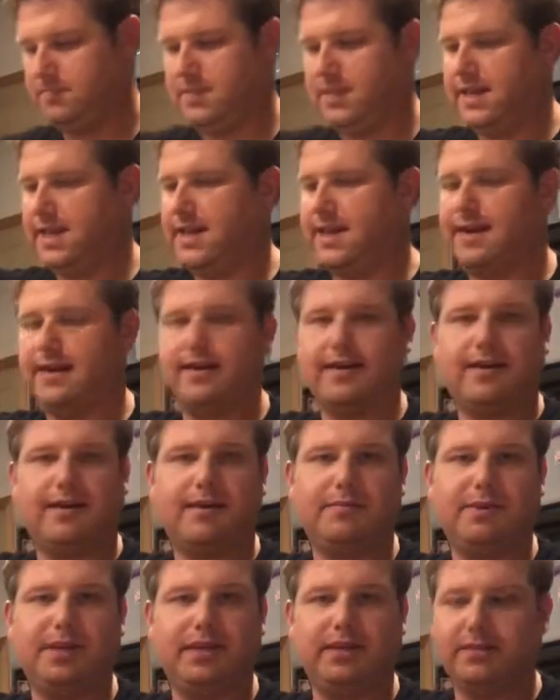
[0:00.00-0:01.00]
Yeah,
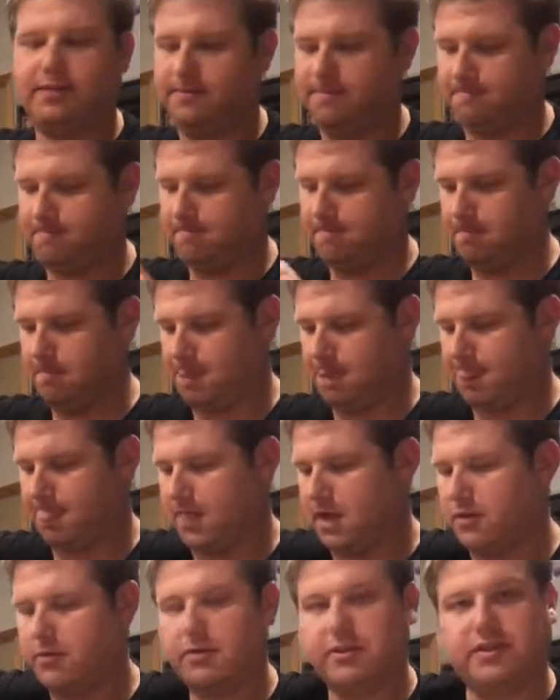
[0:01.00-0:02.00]
I mean,
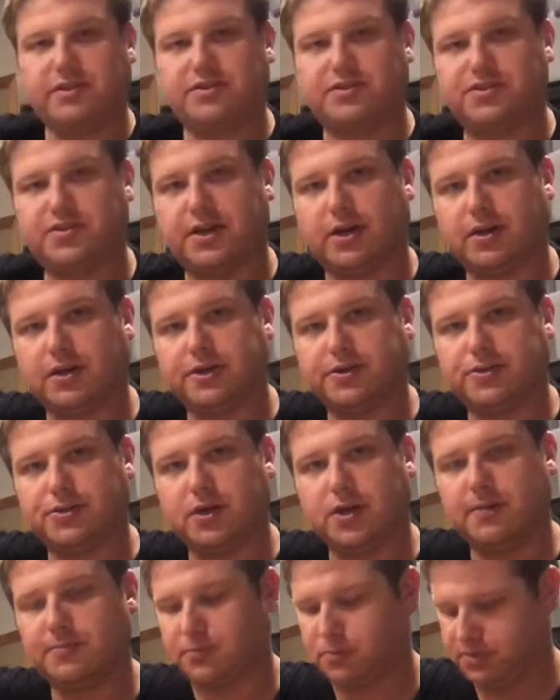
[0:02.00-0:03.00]
other than steery
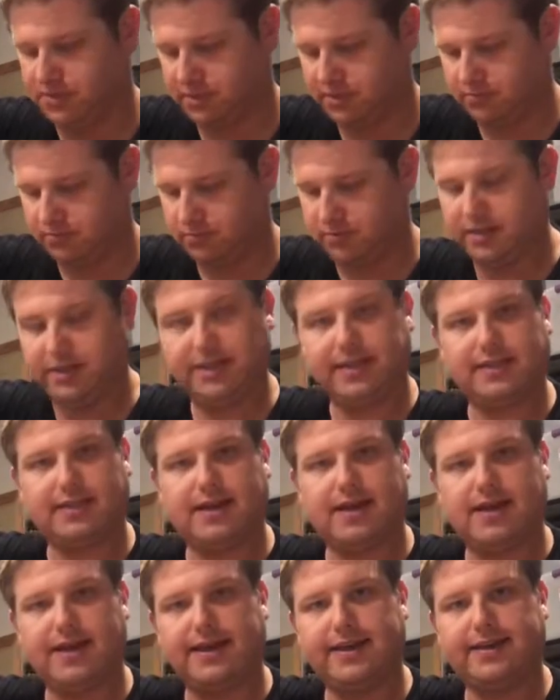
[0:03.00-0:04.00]
strips, which I really
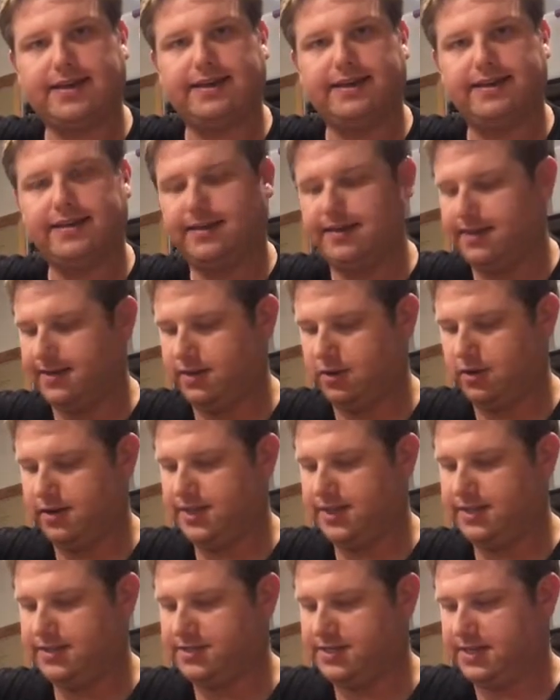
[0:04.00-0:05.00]
like and are
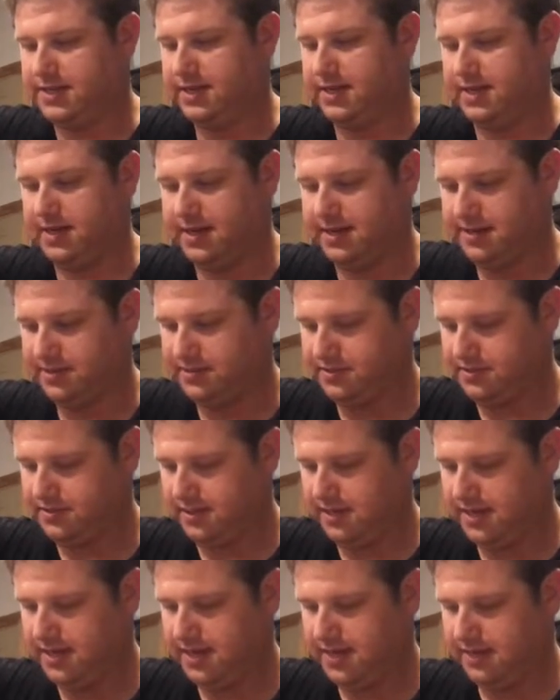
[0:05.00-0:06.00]
easy and nice,
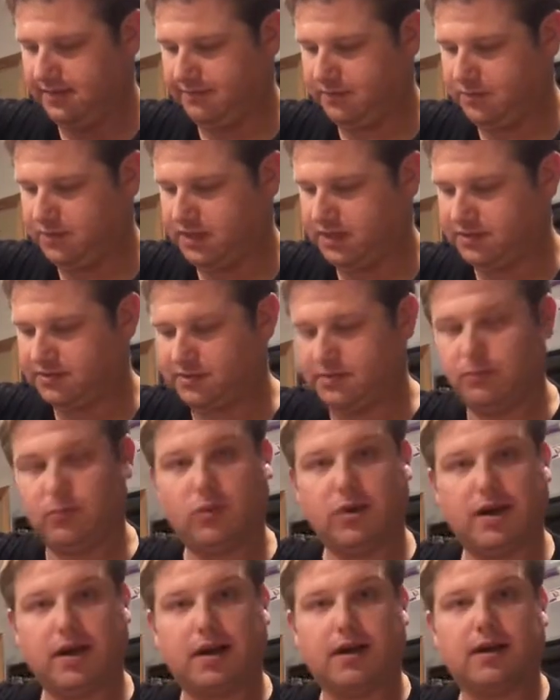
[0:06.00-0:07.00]
if you get
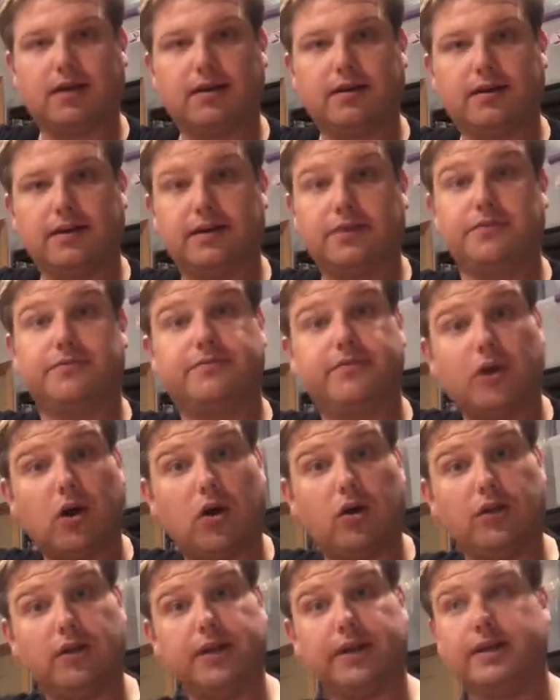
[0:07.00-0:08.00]
somewhere and you
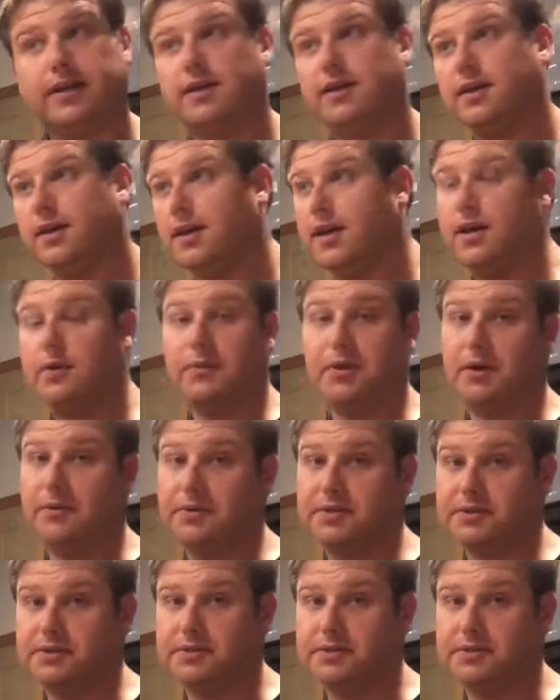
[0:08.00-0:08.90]
fall in, we